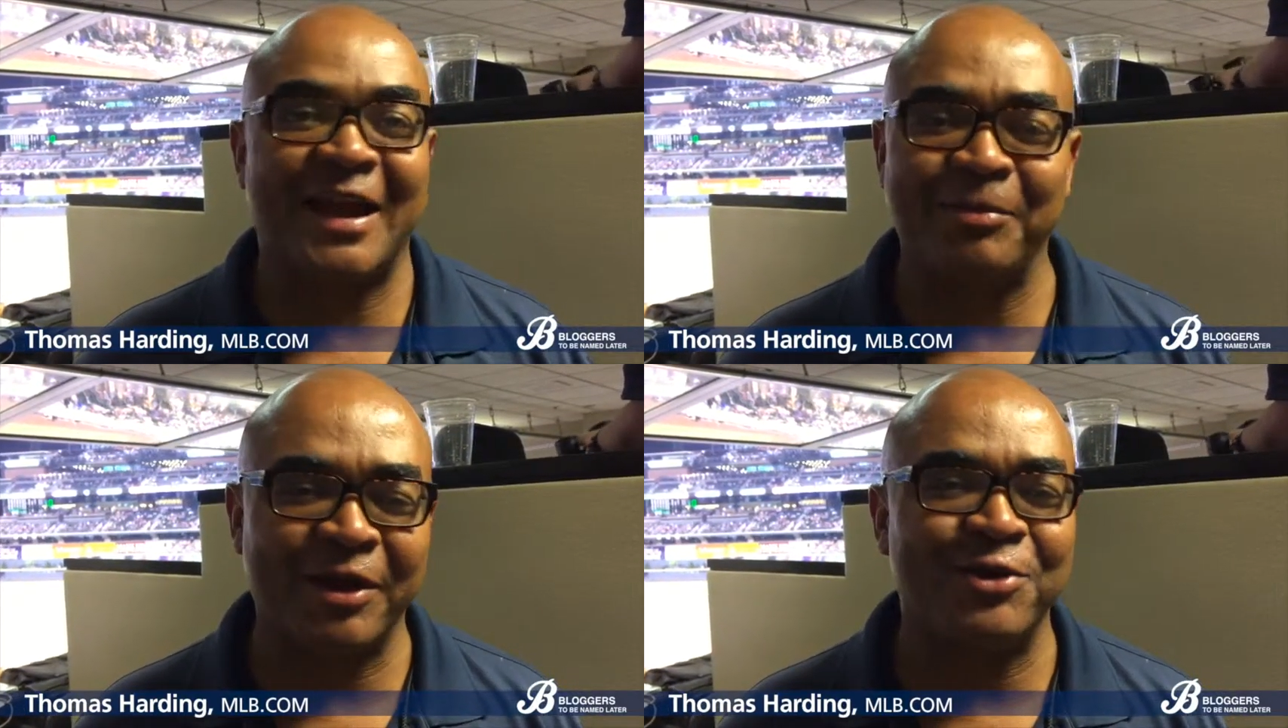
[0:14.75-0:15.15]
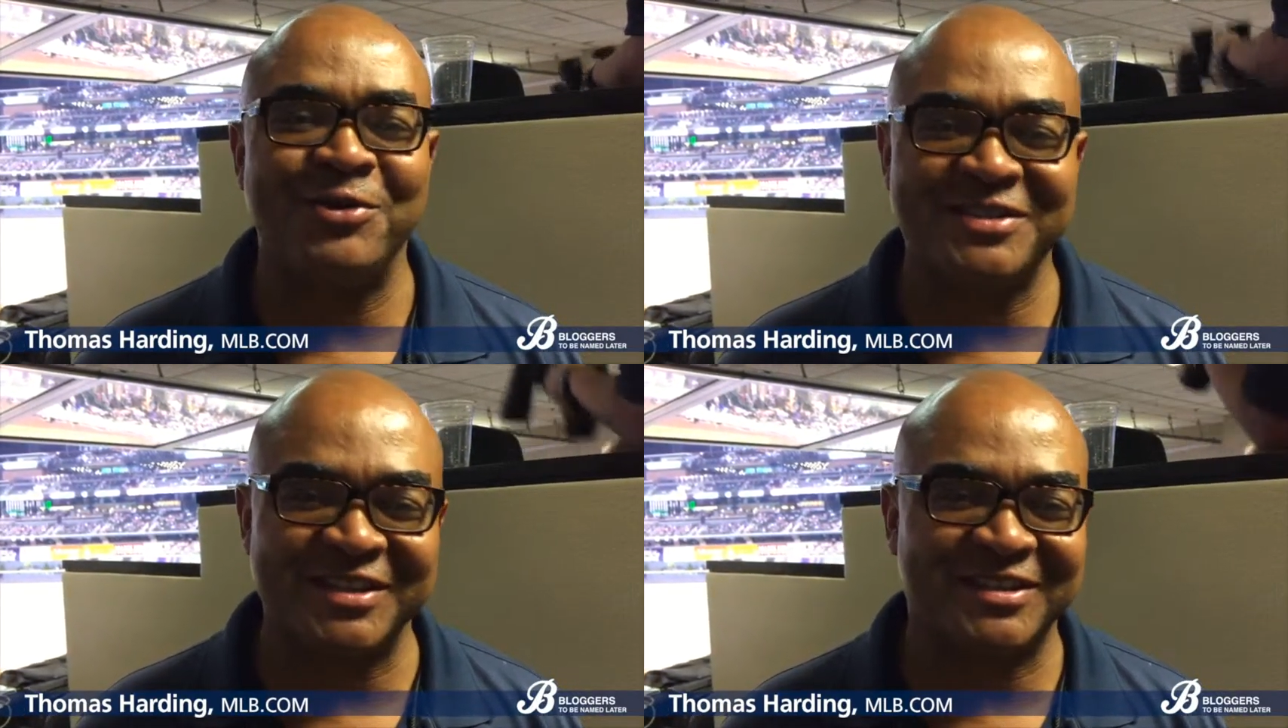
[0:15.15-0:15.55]
I'm like, who
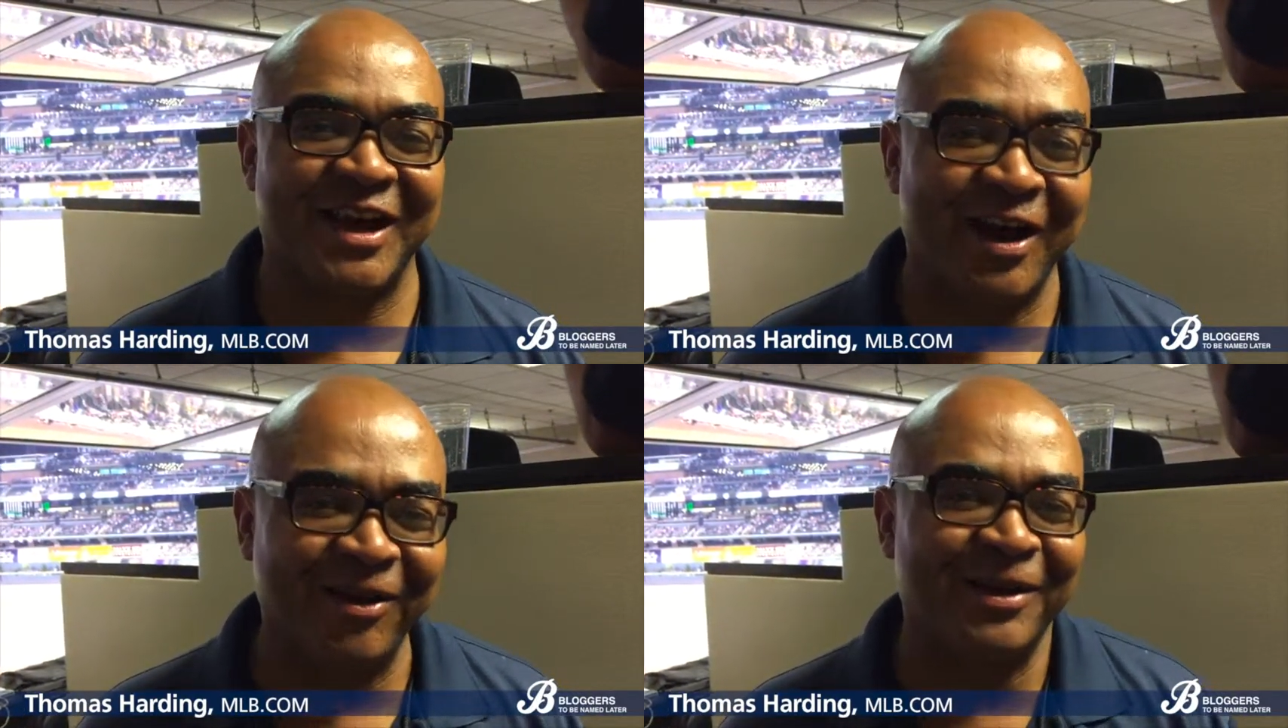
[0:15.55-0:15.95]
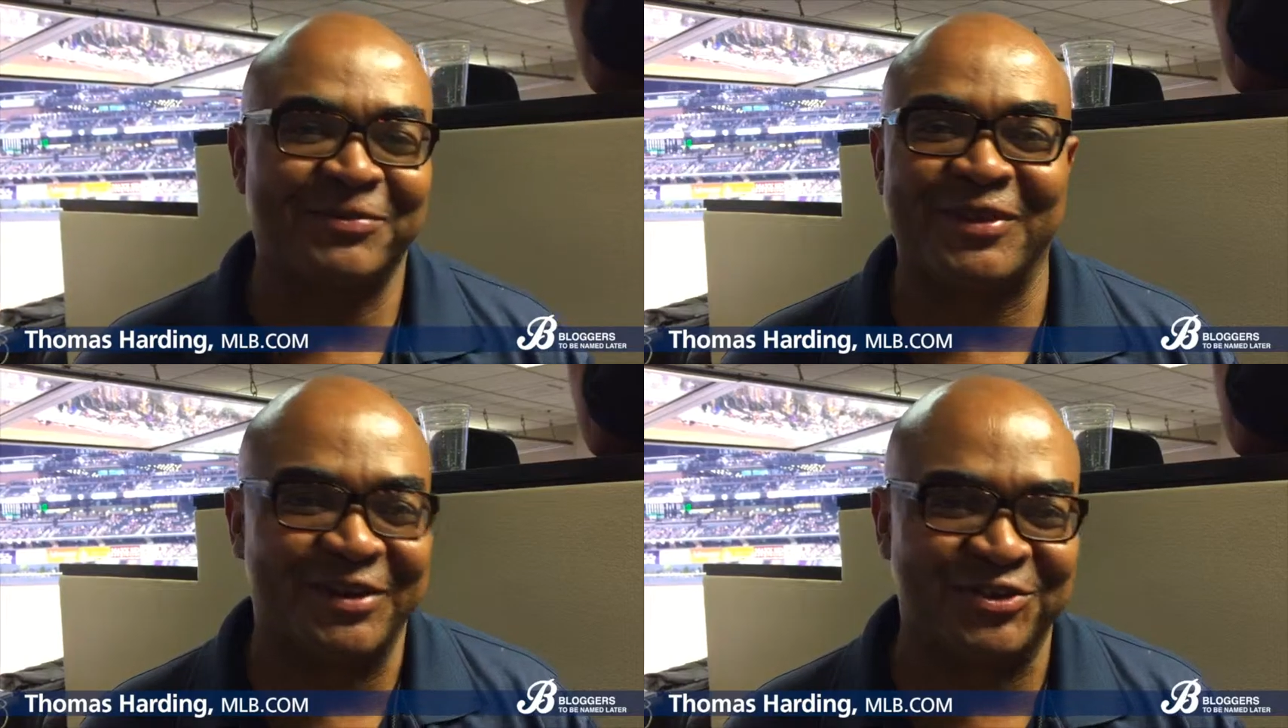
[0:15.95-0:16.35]
is this
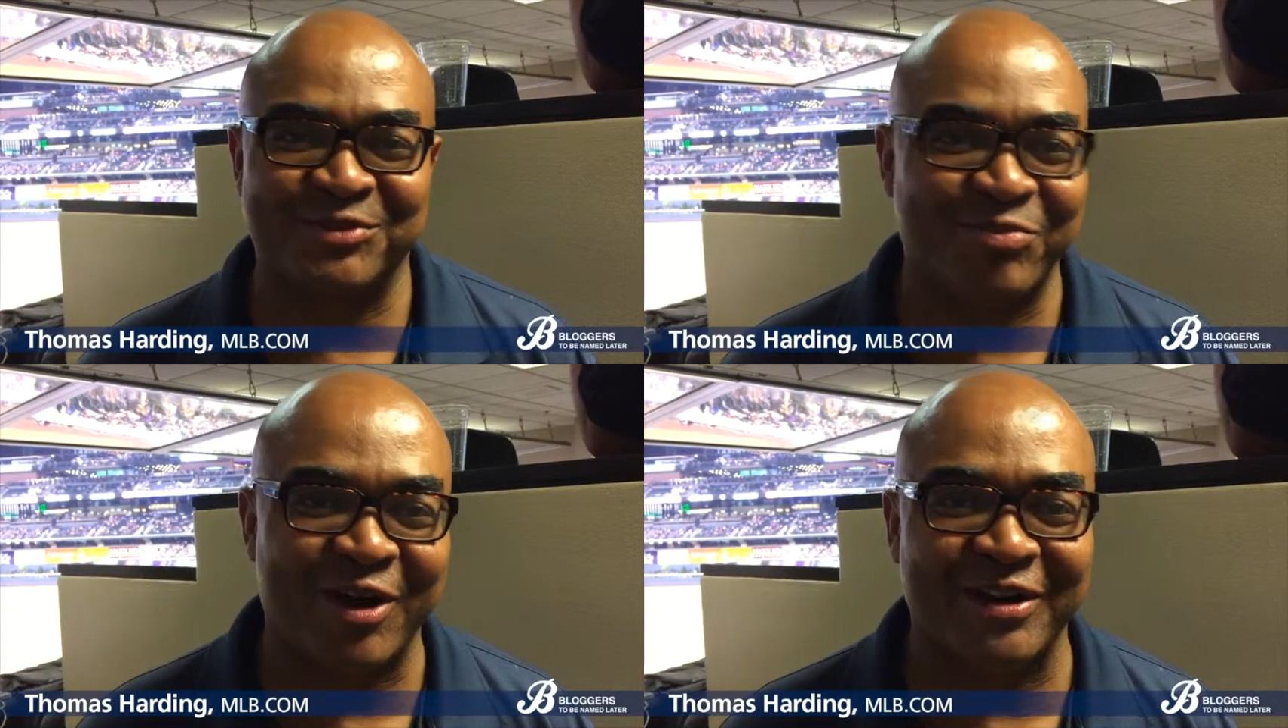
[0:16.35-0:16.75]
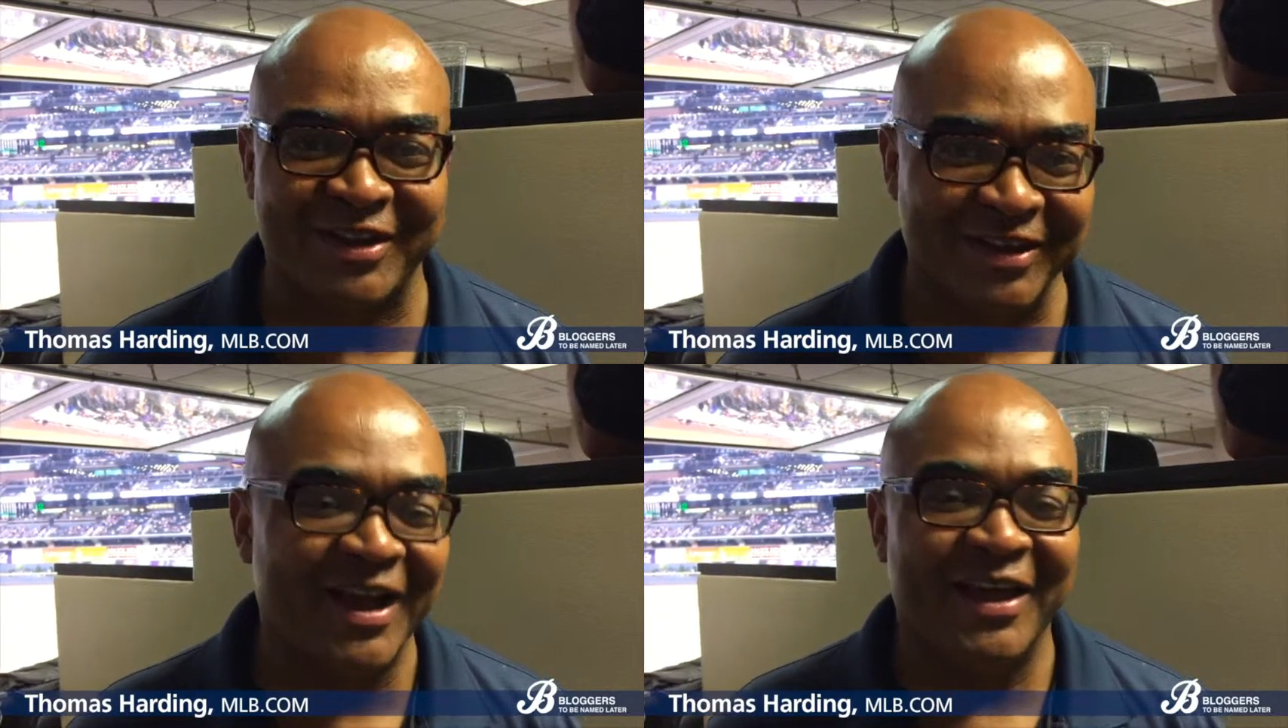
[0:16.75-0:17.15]
call-up that they just brought in?